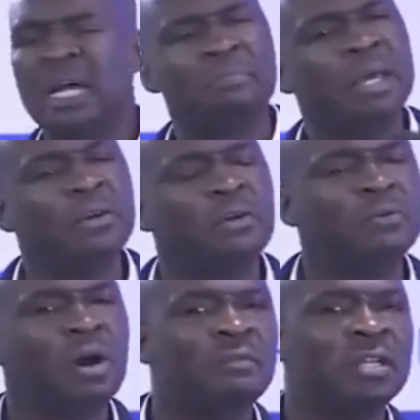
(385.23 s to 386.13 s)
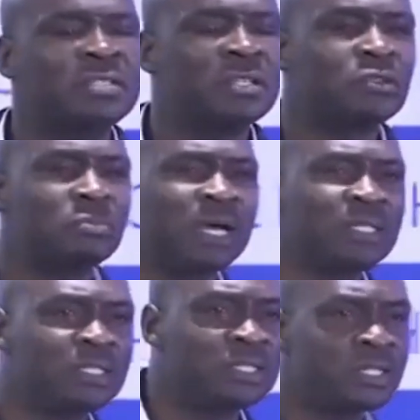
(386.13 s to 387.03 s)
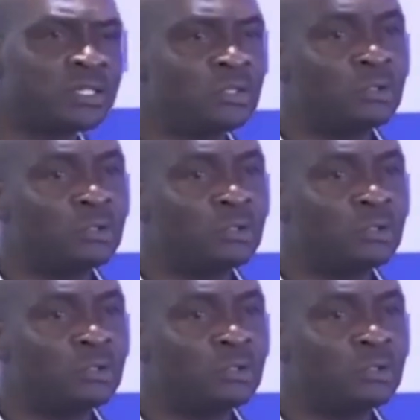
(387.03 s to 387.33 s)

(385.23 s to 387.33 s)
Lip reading: and many of you have listened to my teachings,